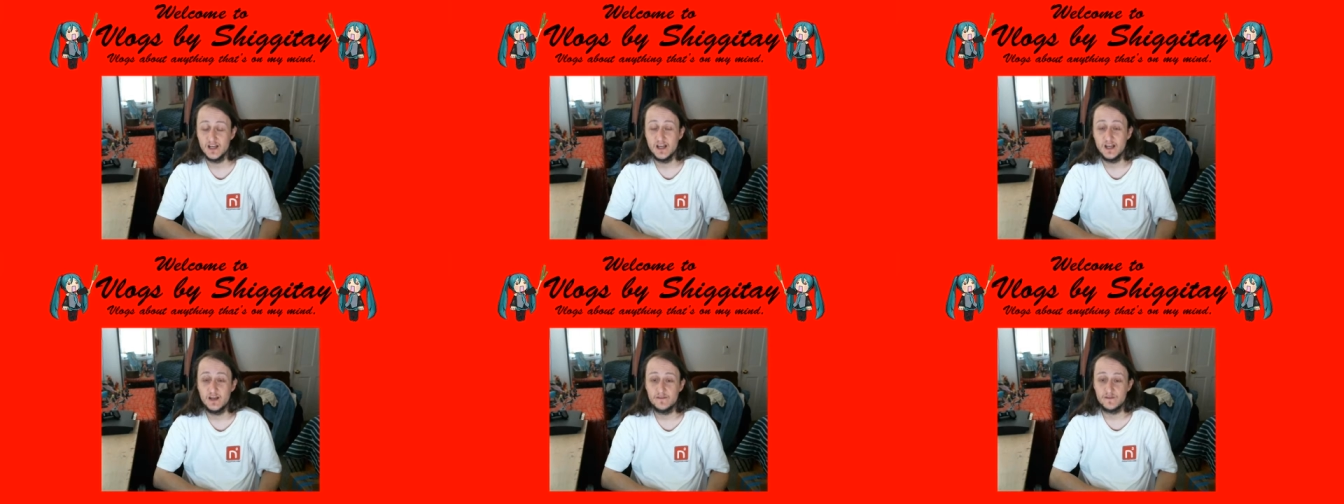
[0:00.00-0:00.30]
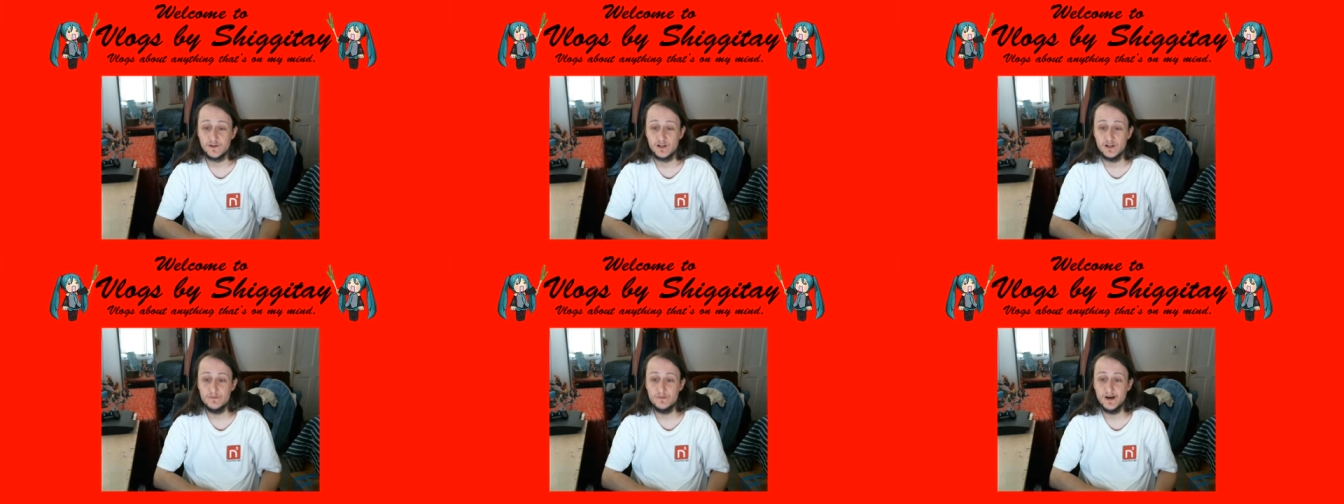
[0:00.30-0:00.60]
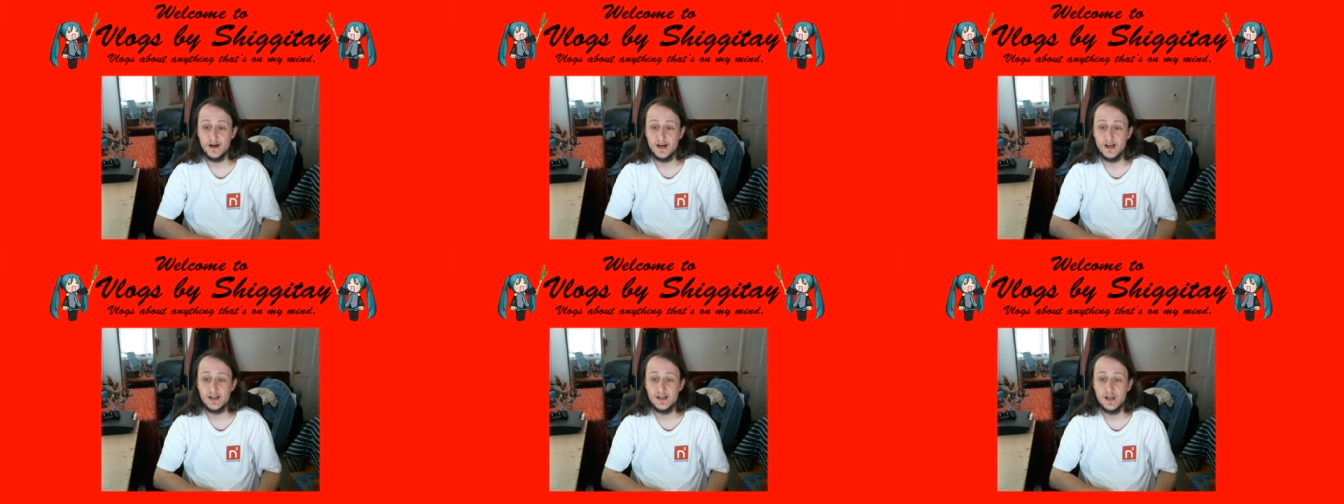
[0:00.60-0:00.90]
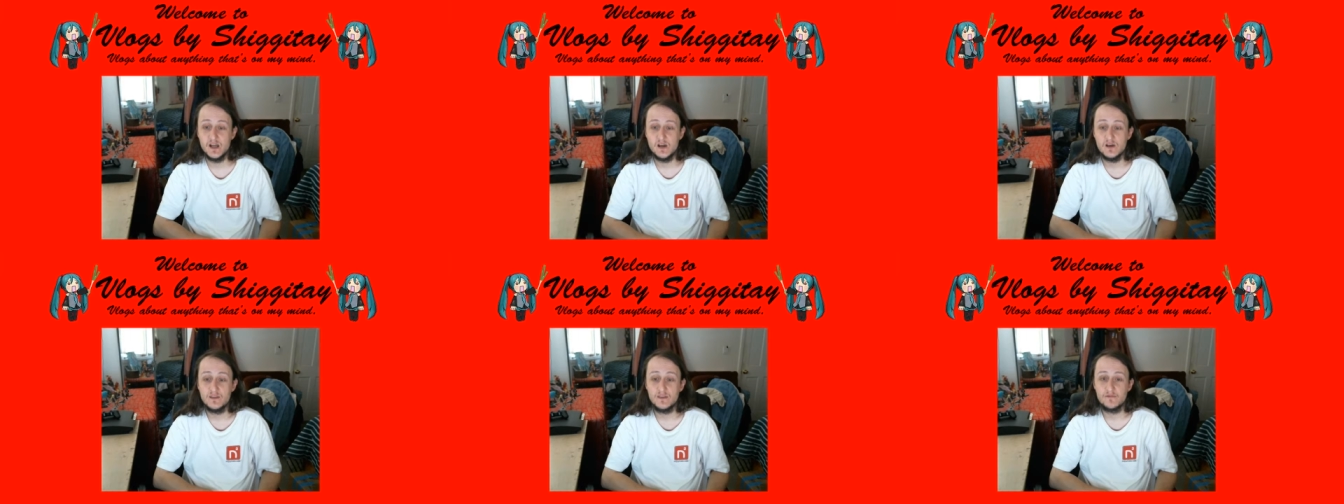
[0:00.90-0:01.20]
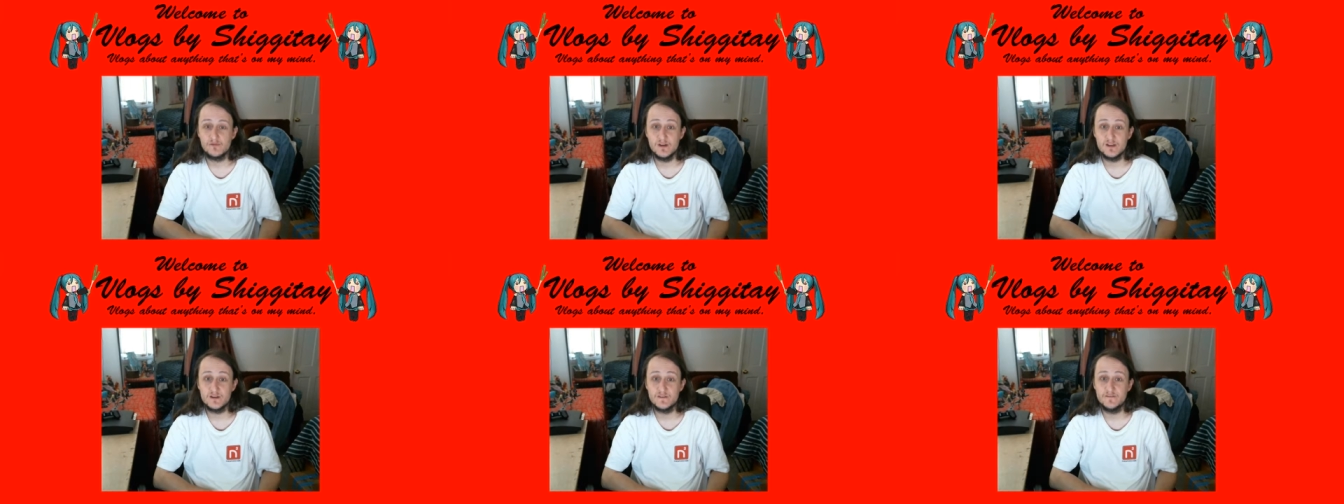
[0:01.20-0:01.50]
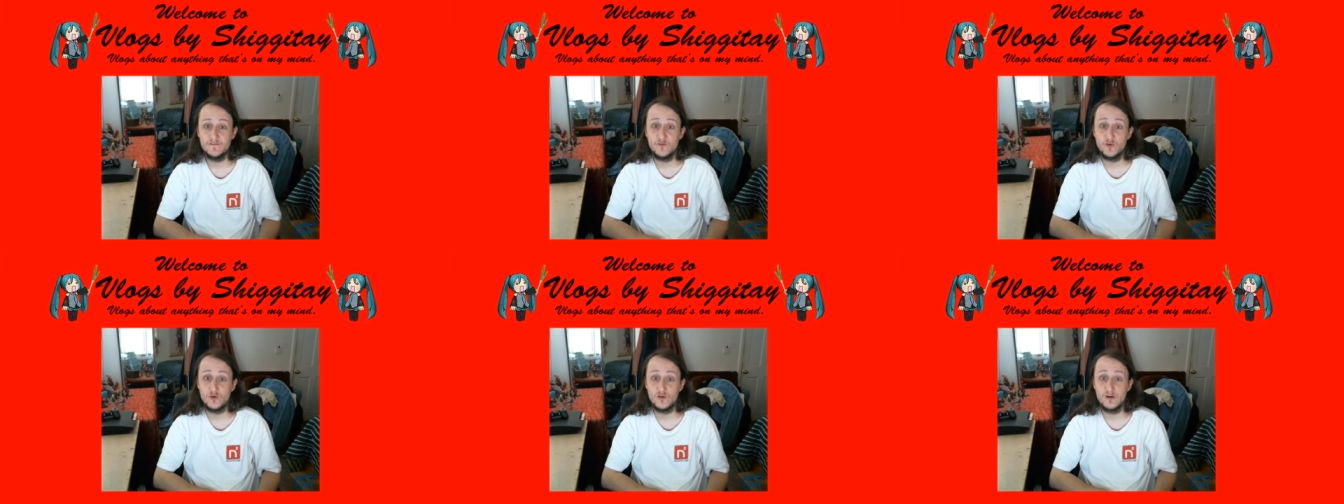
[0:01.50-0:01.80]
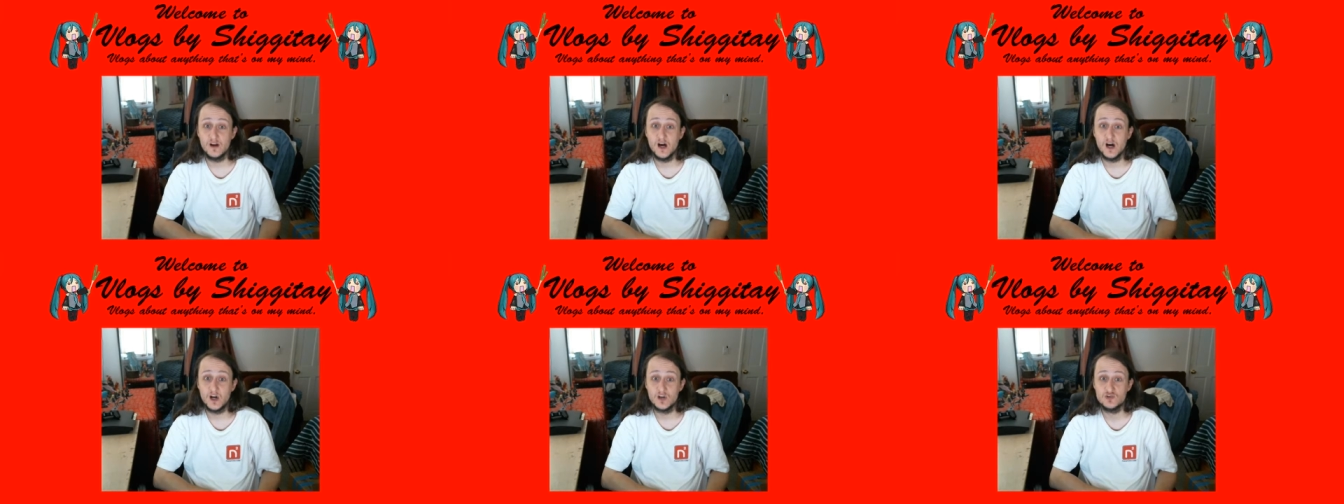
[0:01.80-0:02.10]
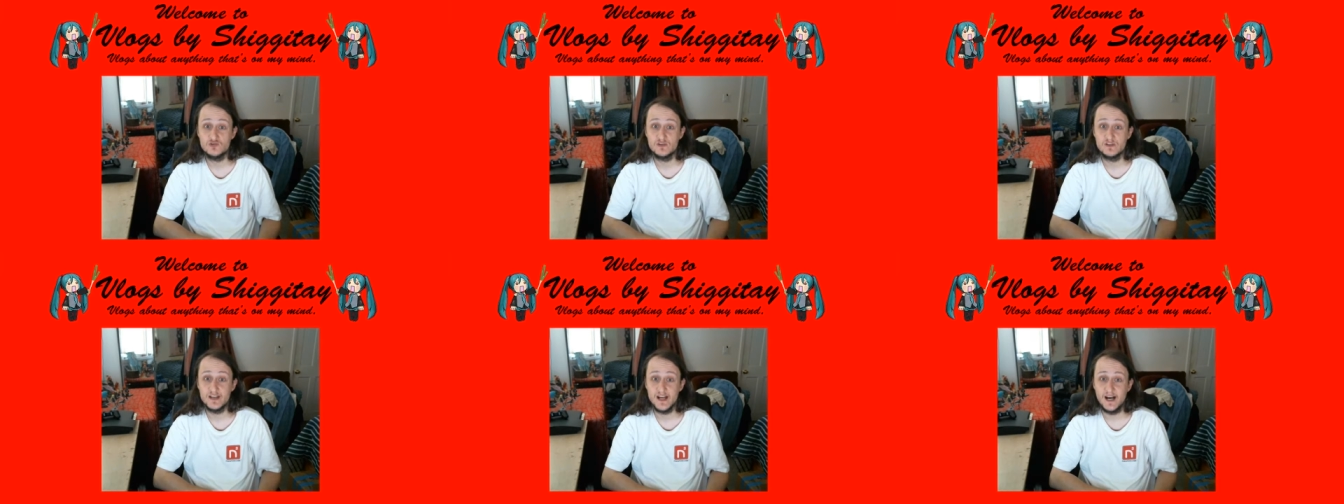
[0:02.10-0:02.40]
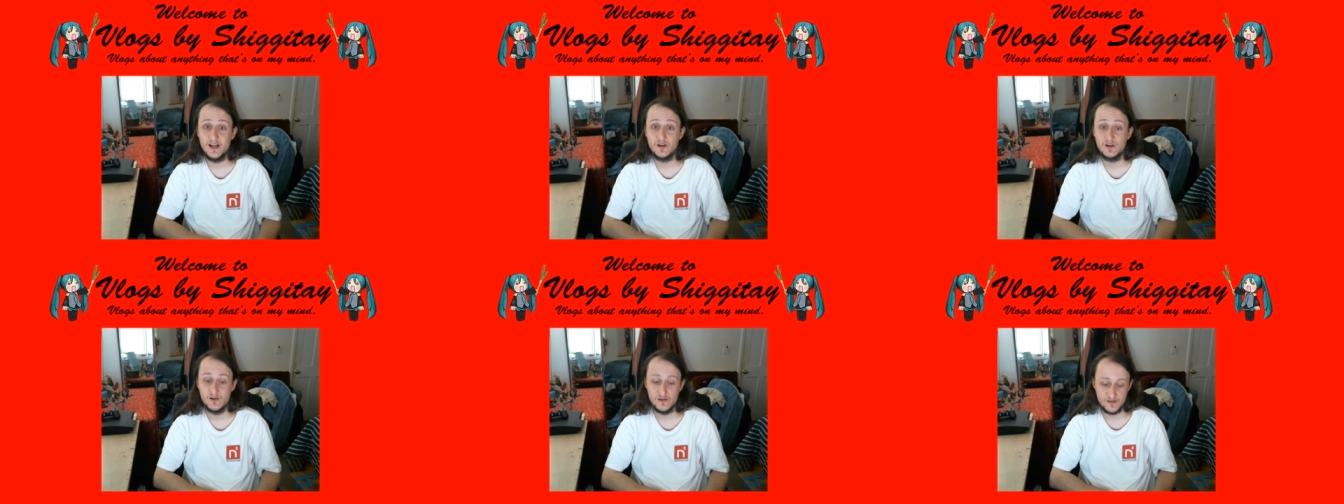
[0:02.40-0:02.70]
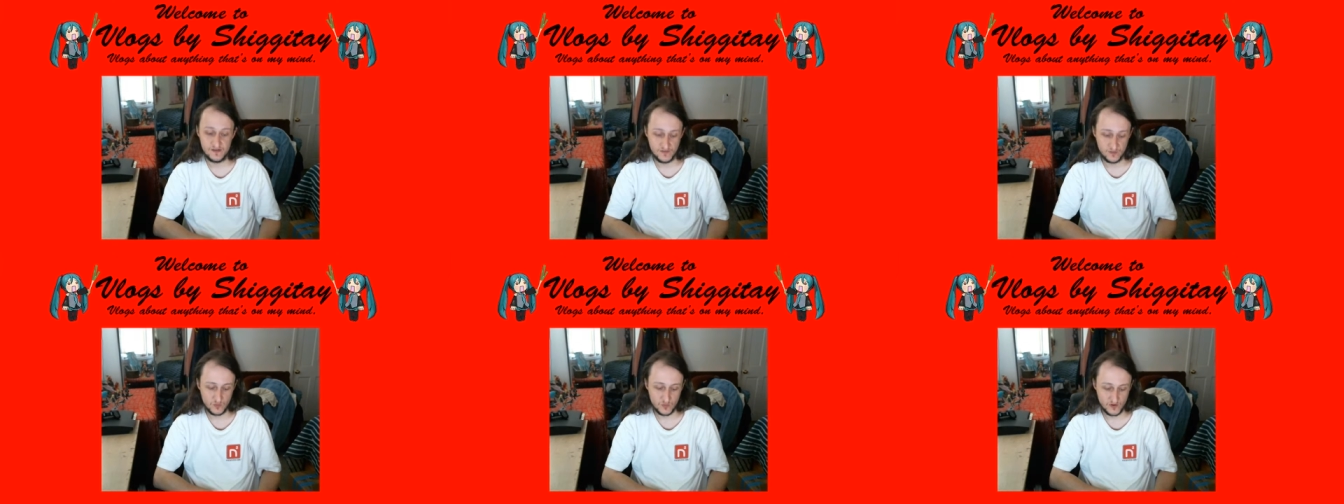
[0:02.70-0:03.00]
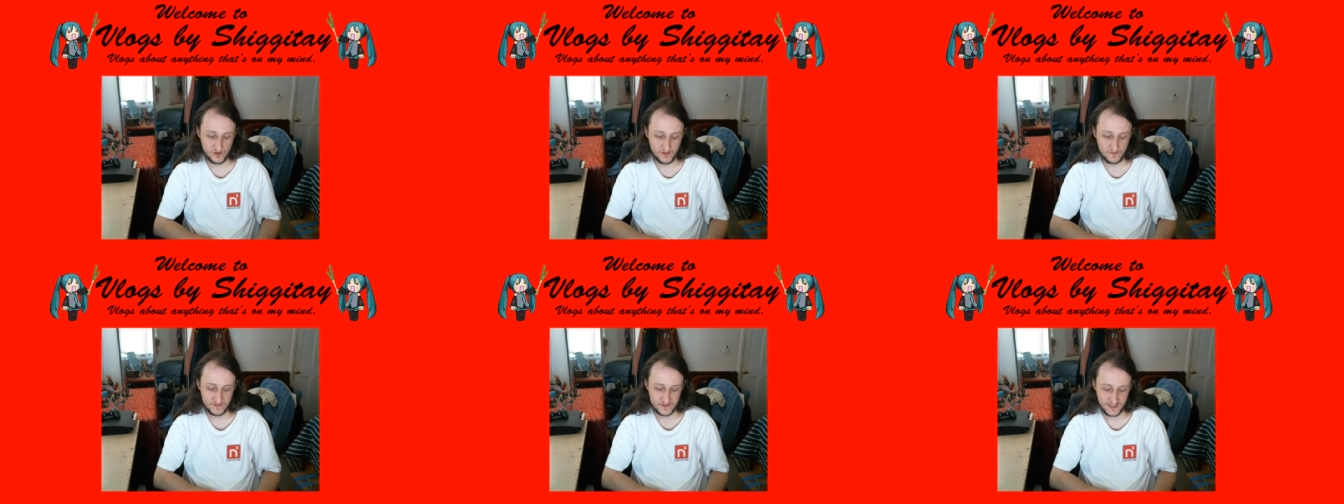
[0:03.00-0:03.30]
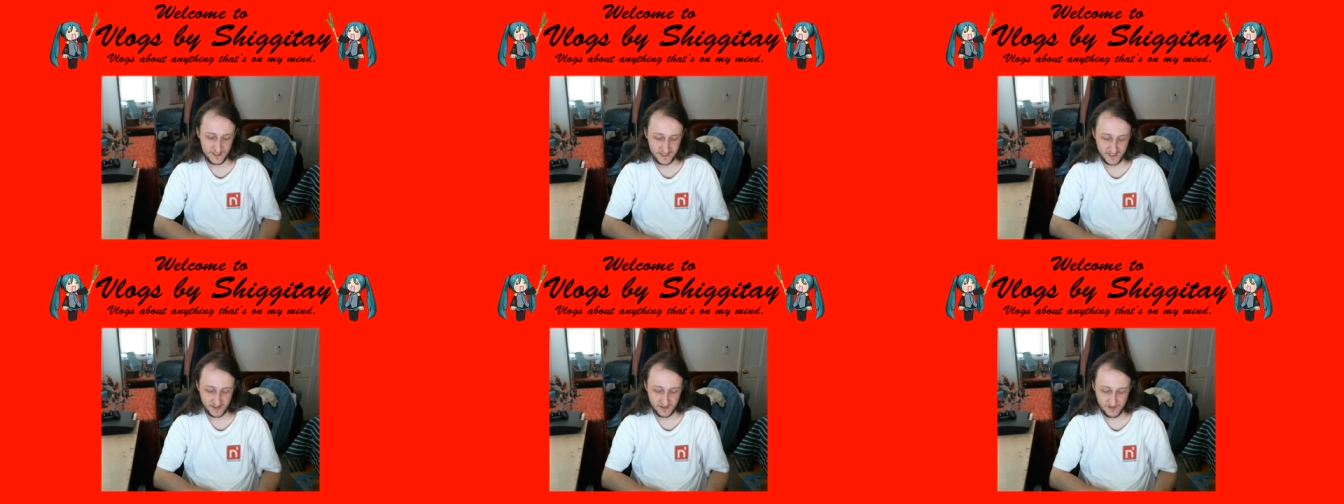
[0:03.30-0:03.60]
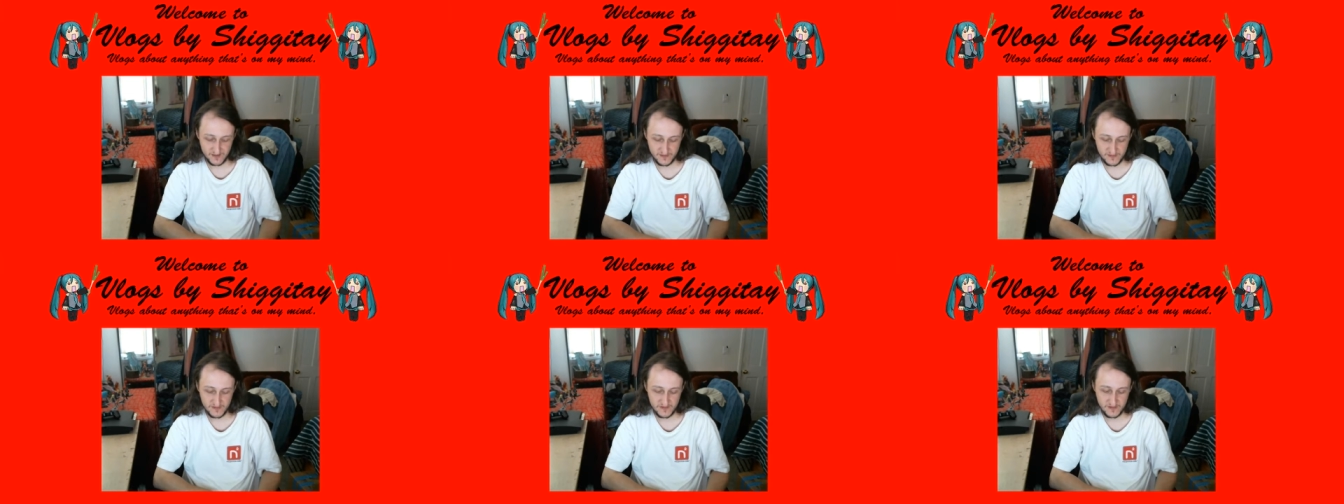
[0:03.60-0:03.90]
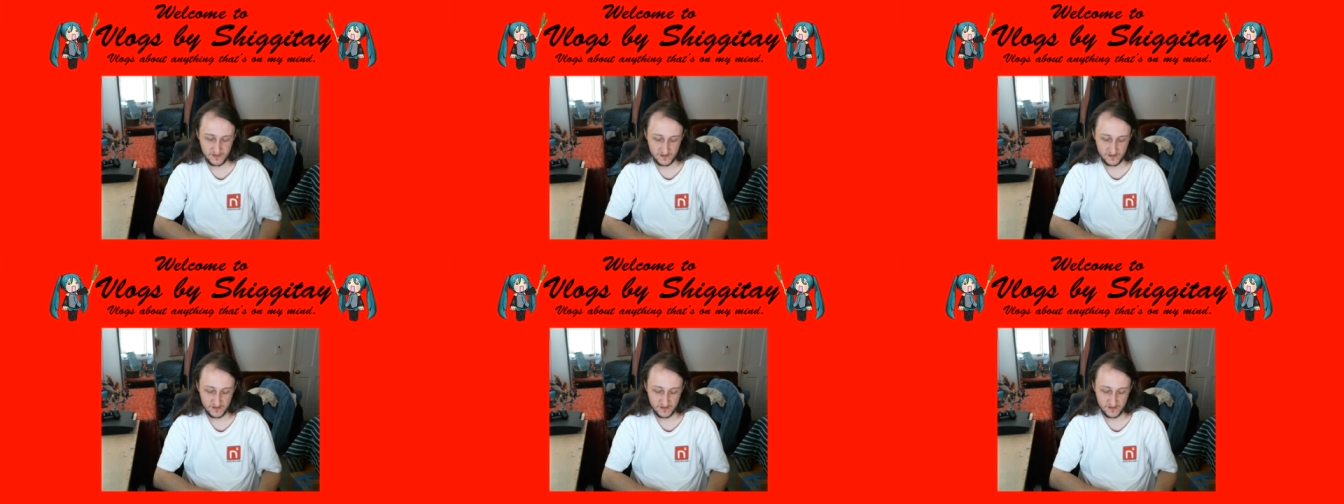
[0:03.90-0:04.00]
If you're gonna buy $300 to $400 worth of tickets